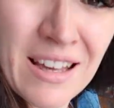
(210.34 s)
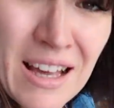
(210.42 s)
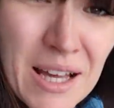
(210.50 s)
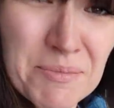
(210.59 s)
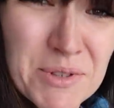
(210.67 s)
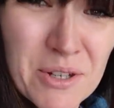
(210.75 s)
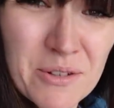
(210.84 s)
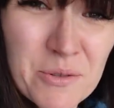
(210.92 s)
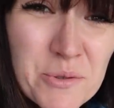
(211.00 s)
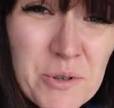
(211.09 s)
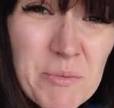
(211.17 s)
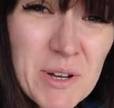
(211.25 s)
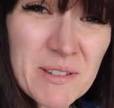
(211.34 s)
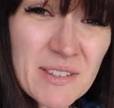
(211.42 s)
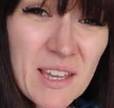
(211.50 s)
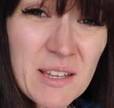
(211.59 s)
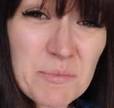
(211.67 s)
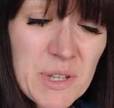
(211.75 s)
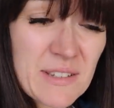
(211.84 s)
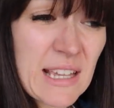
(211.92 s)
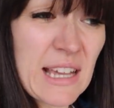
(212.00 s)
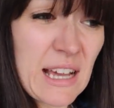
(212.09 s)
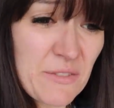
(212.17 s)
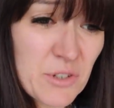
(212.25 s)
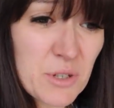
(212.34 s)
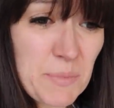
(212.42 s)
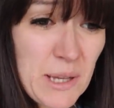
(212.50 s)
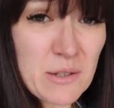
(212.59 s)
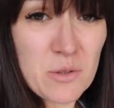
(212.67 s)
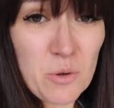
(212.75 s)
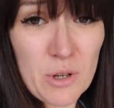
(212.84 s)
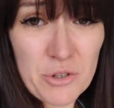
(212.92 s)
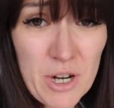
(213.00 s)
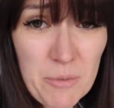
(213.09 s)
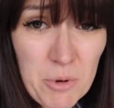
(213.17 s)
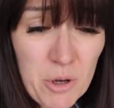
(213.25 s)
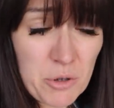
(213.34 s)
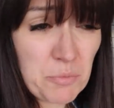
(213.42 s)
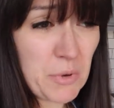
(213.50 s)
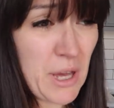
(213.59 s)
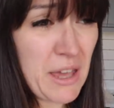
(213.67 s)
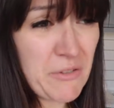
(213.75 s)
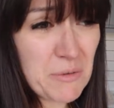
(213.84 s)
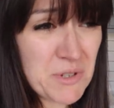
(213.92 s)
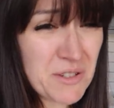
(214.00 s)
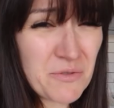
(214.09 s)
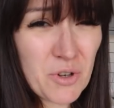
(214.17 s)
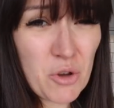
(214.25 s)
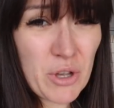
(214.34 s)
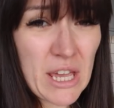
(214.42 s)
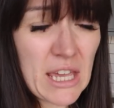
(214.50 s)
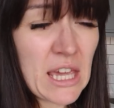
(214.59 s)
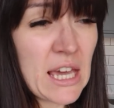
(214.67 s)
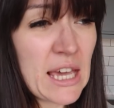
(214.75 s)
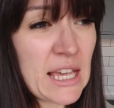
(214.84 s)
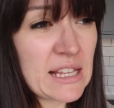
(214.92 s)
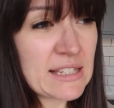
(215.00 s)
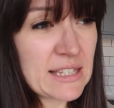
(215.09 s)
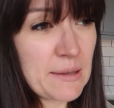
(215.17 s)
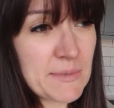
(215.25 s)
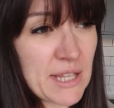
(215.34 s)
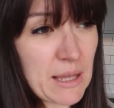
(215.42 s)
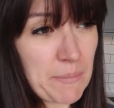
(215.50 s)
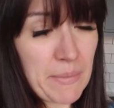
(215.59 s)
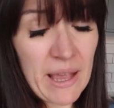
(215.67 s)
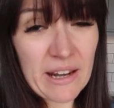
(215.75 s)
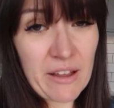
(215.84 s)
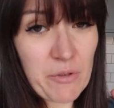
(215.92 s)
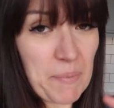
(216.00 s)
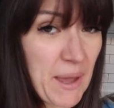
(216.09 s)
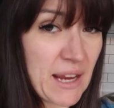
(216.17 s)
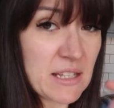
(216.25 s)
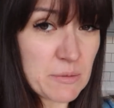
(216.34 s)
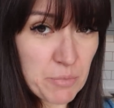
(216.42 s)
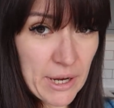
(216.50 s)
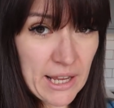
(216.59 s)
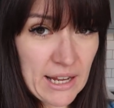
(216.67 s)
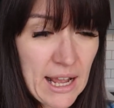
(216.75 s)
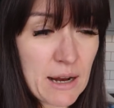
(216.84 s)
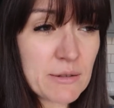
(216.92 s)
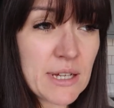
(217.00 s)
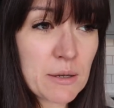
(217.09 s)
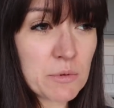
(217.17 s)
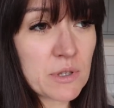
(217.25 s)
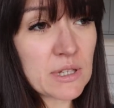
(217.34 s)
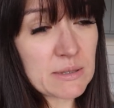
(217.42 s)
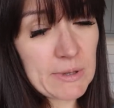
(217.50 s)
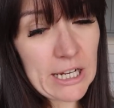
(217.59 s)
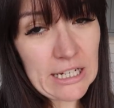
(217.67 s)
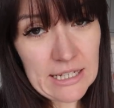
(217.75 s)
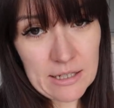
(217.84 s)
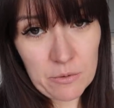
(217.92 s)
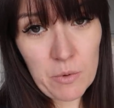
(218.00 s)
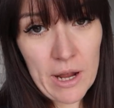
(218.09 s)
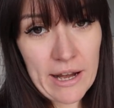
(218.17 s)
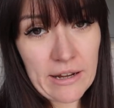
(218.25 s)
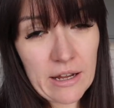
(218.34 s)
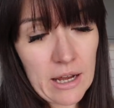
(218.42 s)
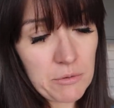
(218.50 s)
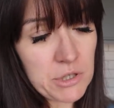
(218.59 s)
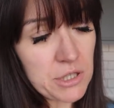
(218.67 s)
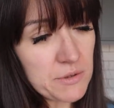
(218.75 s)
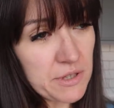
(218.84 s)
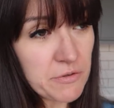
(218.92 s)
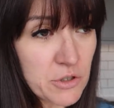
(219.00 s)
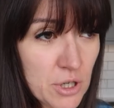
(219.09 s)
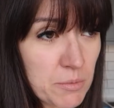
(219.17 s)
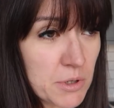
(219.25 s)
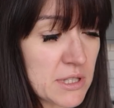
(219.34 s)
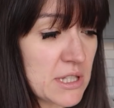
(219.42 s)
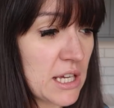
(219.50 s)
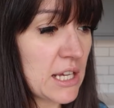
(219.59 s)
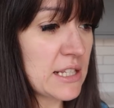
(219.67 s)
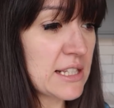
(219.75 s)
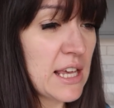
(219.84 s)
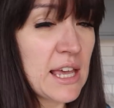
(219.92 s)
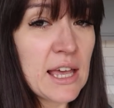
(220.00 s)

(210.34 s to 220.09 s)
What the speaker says: upturned laundry basket, because I have got a bigger, taller tripod, but if I'm just vlogging, it seems like a bit of a pain to bring it out. I will explain later when I would use different tripods and things.